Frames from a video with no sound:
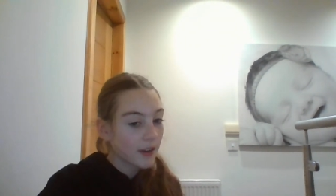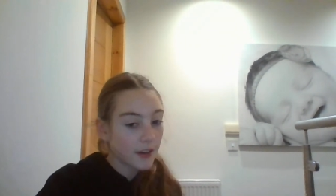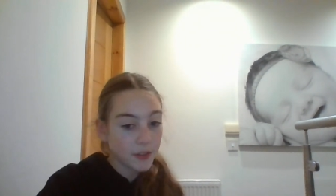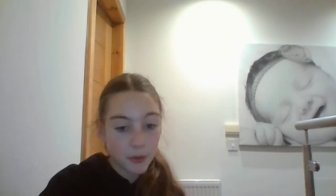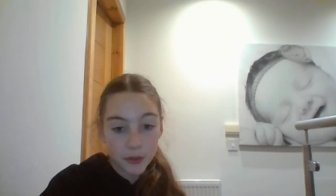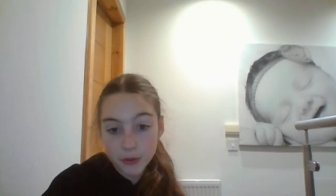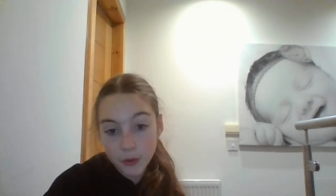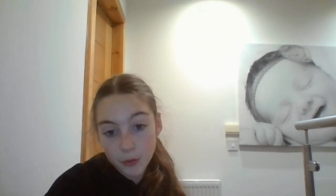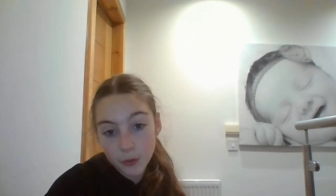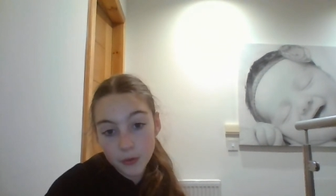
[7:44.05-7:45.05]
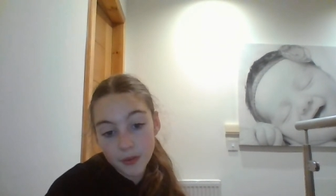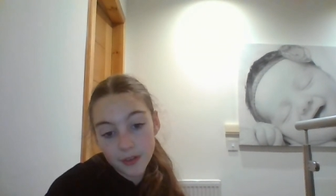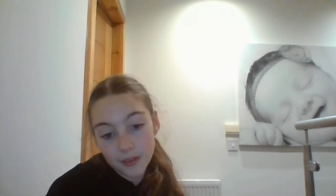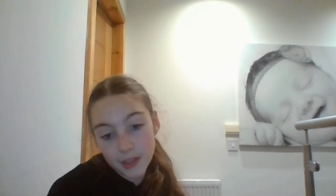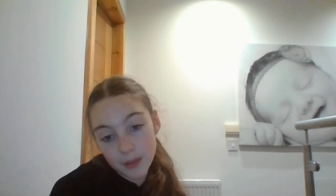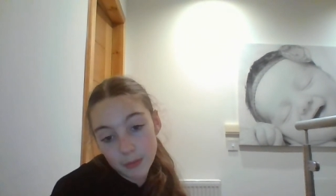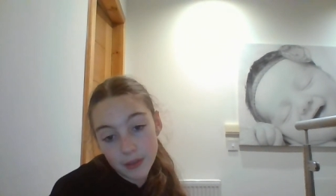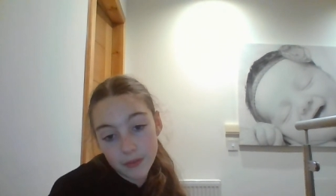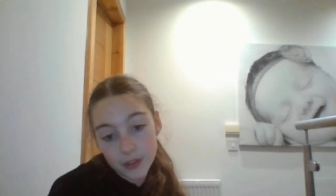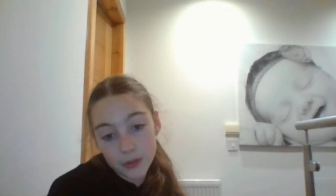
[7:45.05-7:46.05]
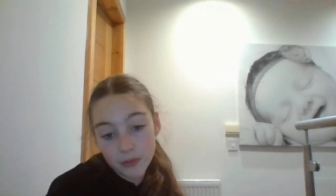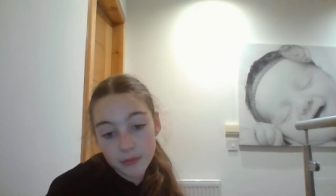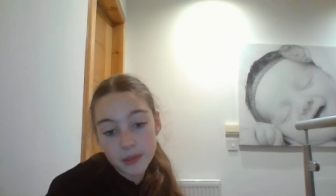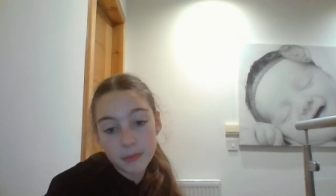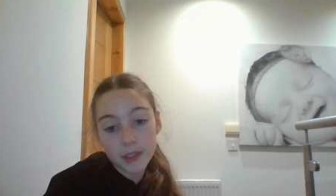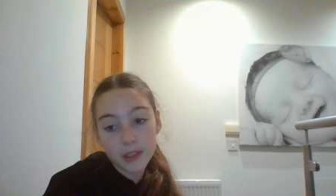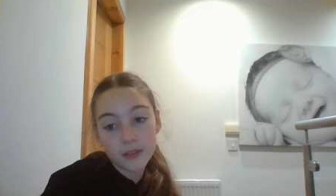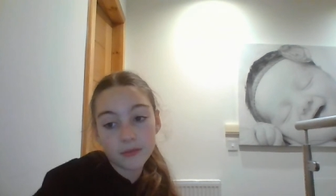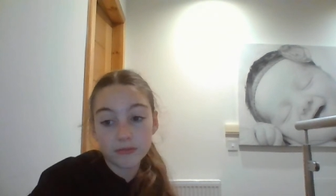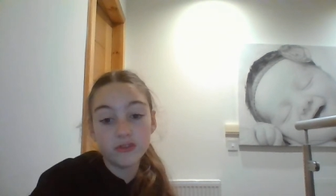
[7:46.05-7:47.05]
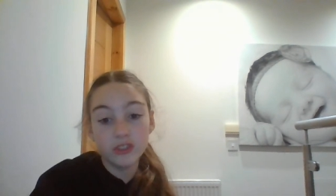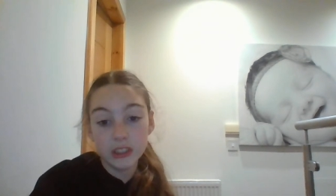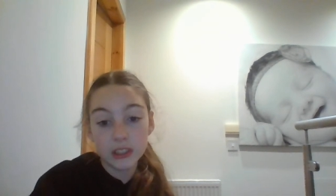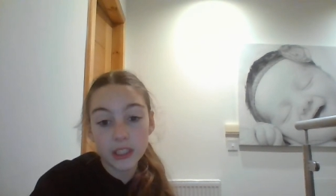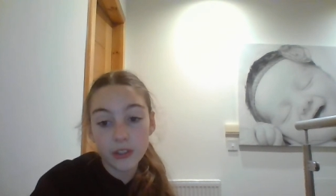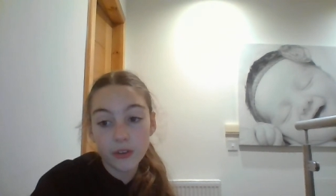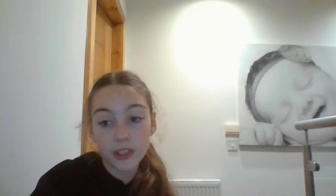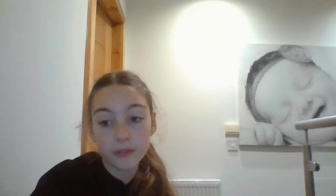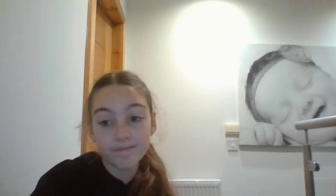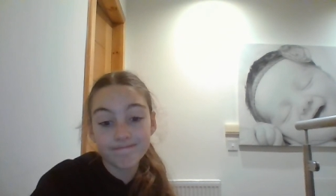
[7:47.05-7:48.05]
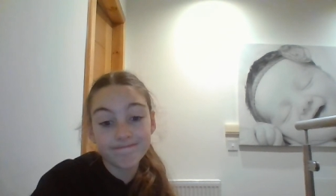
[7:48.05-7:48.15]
Can you watch this whole 8 minute video of me being really annoying?